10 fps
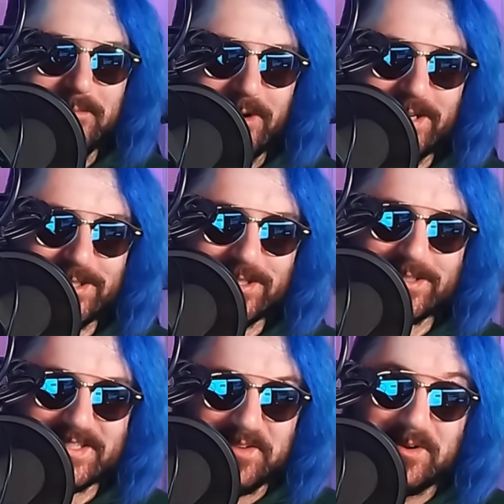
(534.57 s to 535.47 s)
pretty
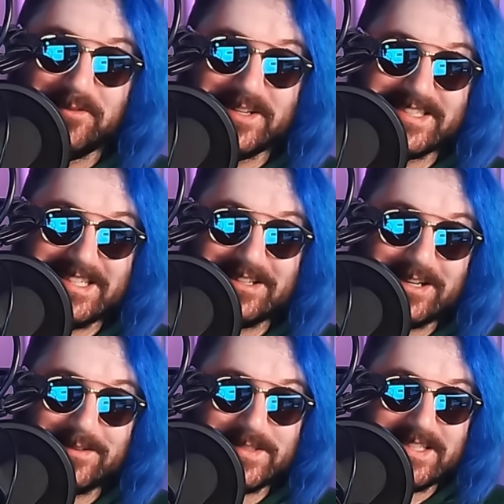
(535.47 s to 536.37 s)
sure some of us here
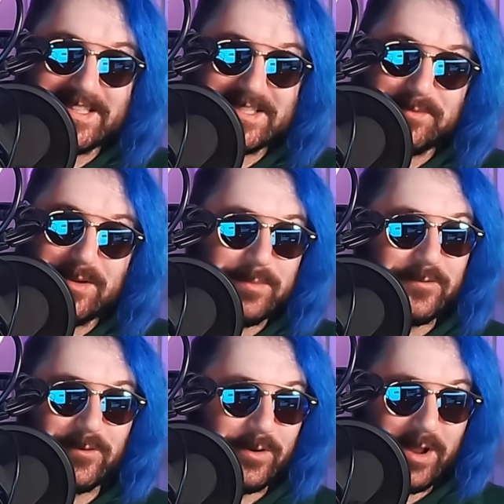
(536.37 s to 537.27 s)
have seen this meme
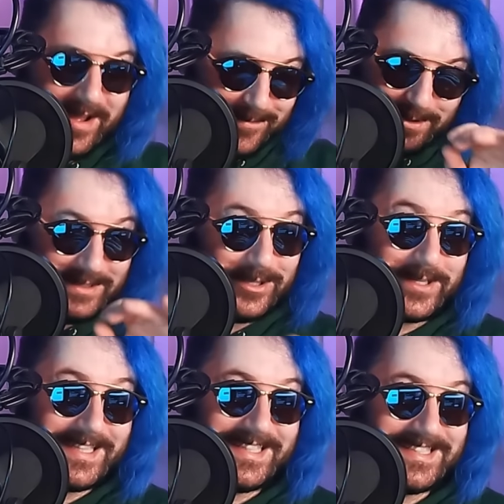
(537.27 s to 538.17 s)
before, but
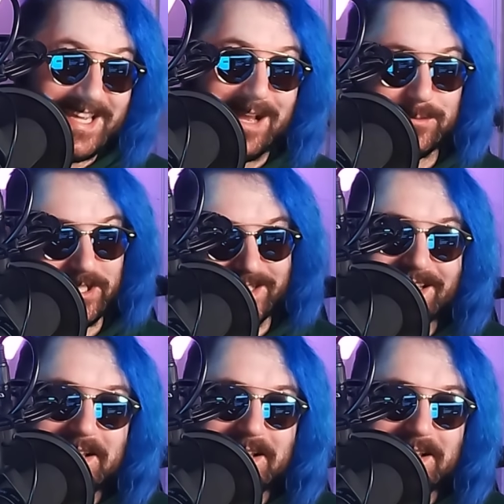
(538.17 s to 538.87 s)
look at this caption.